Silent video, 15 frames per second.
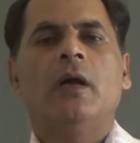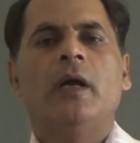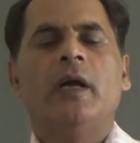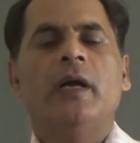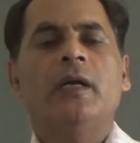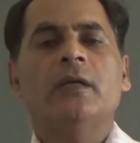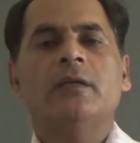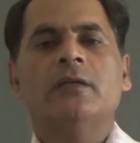
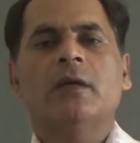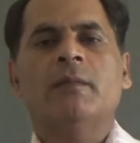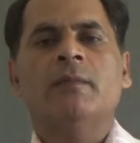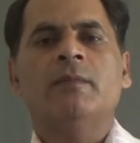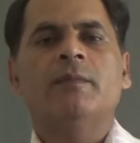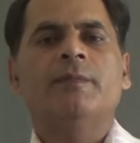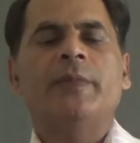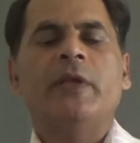and
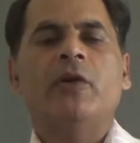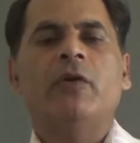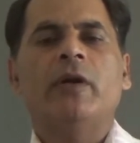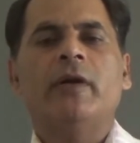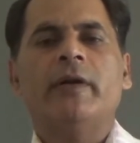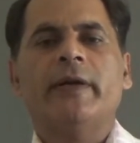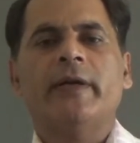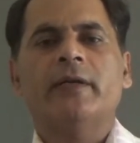some
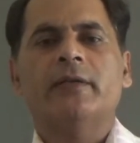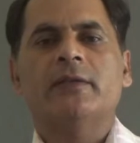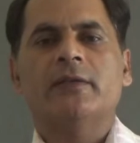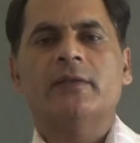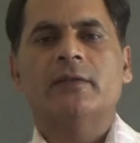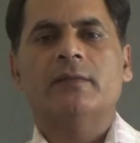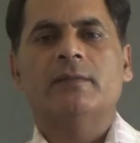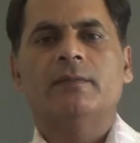periodic
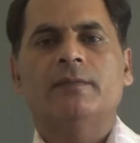trends.